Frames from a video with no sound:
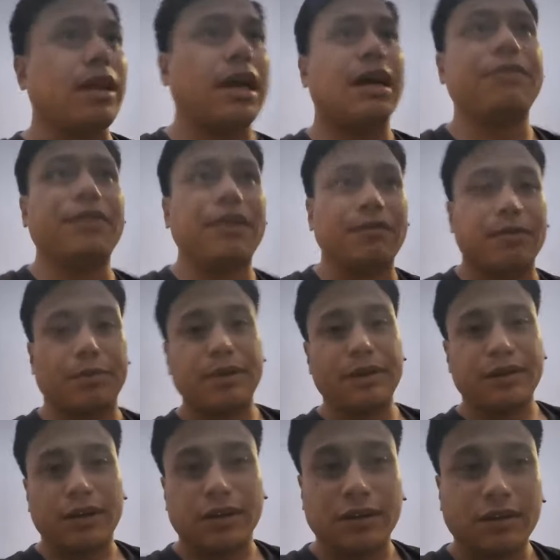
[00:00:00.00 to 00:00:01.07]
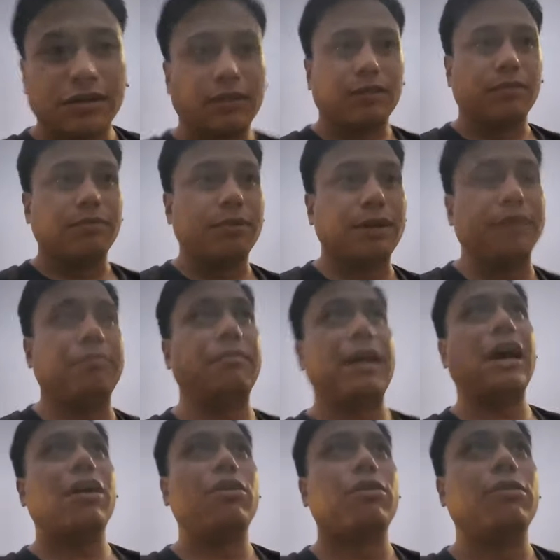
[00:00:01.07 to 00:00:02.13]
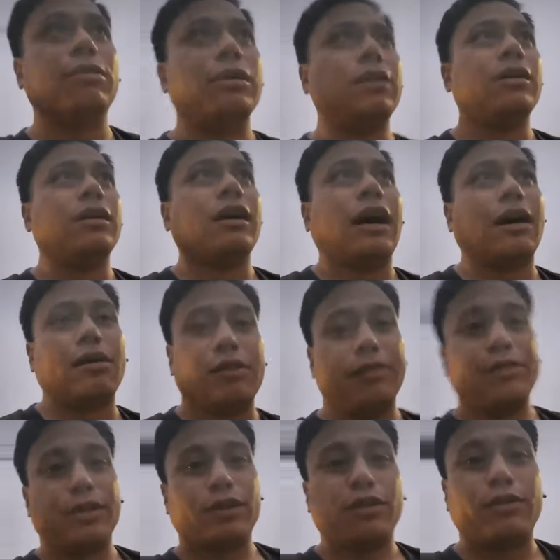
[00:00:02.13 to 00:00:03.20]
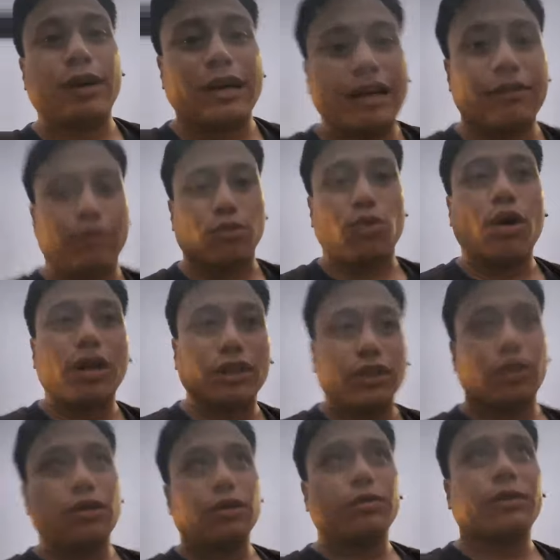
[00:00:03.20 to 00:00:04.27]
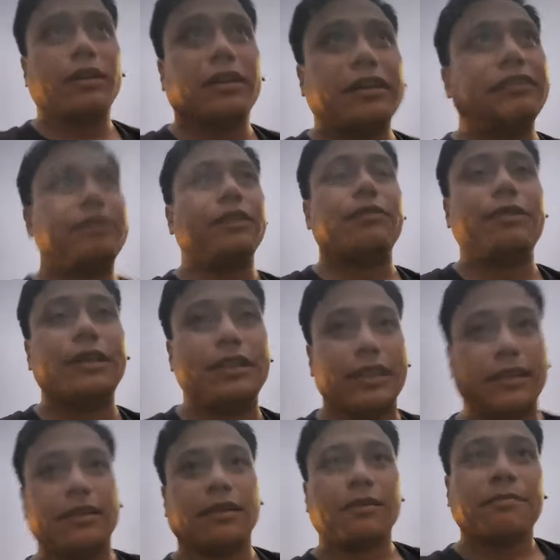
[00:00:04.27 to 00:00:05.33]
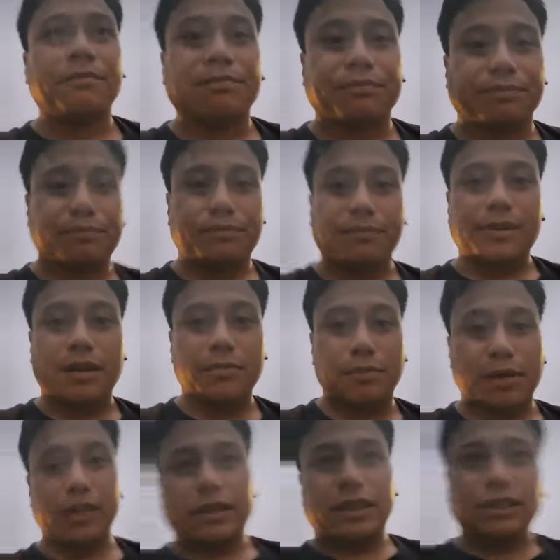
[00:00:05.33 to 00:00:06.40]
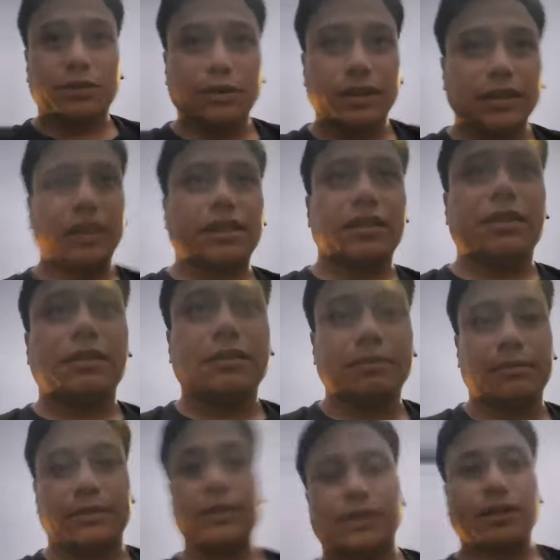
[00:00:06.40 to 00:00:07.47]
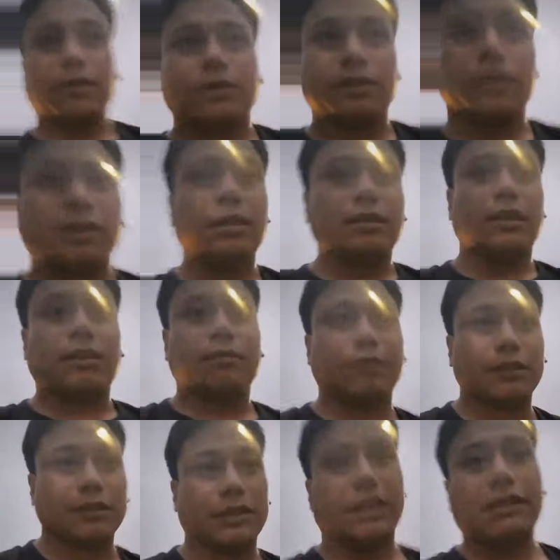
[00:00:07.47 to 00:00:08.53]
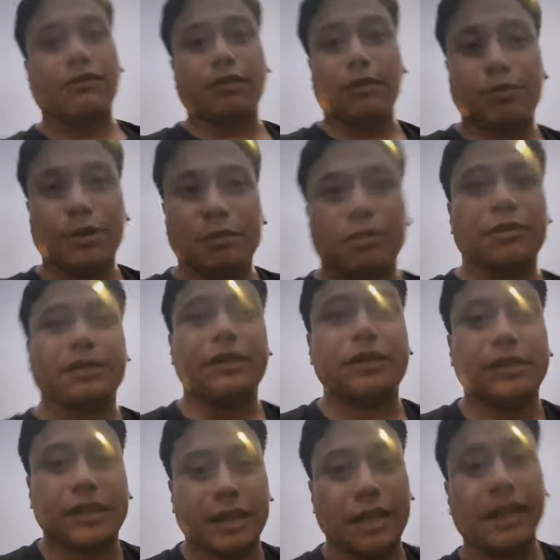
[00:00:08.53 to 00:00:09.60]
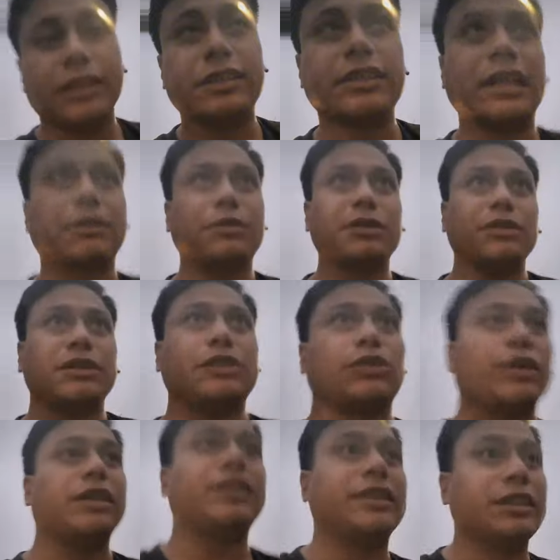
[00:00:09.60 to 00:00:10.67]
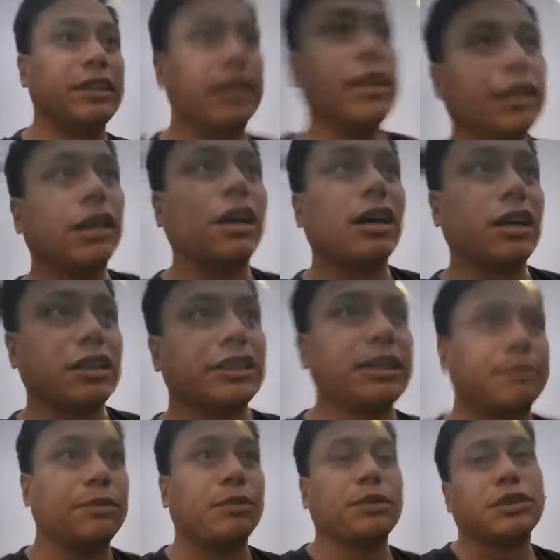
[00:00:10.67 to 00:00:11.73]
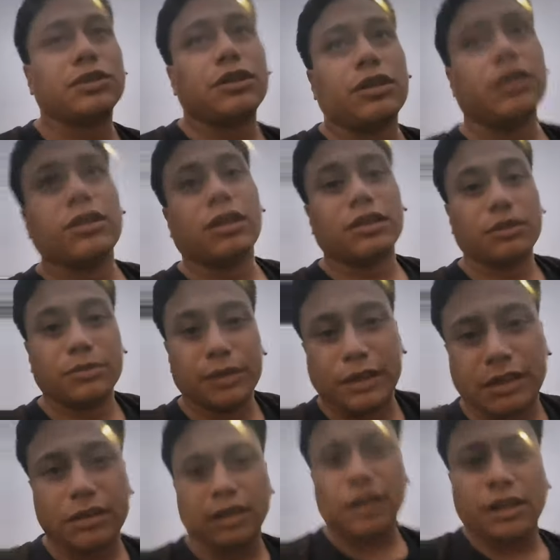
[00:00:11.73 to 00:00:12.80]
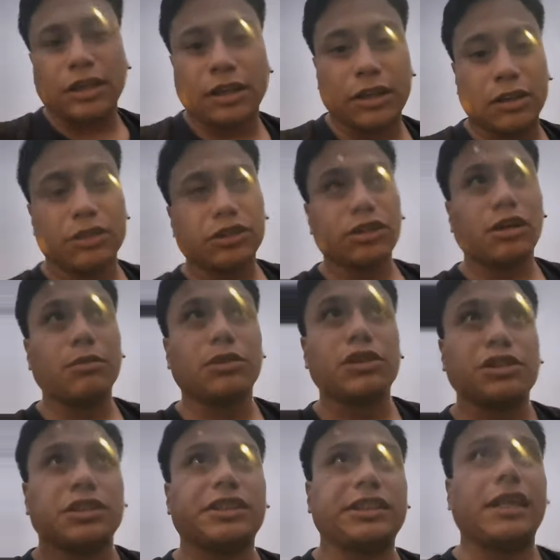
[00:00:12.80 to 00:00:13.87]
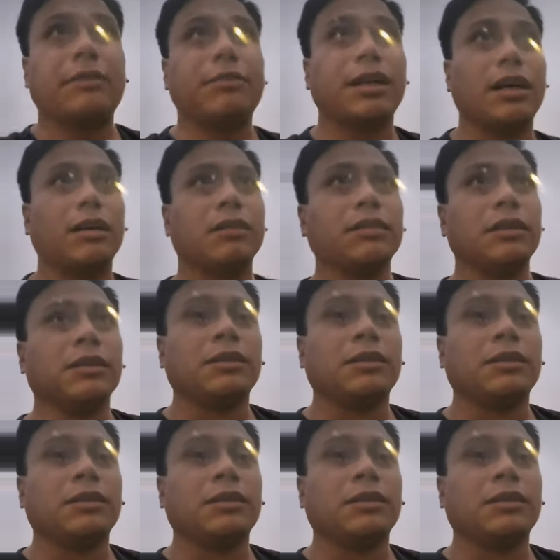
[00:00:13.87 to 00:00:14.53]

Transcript: I've never been there. But now, I don't even know if I ever want to go over there, even to visit. But that's what it is. So, feel sad for the people of the UK. It's absolutely crazy, unacceptable what's going on over there. Kier Starmer should step down.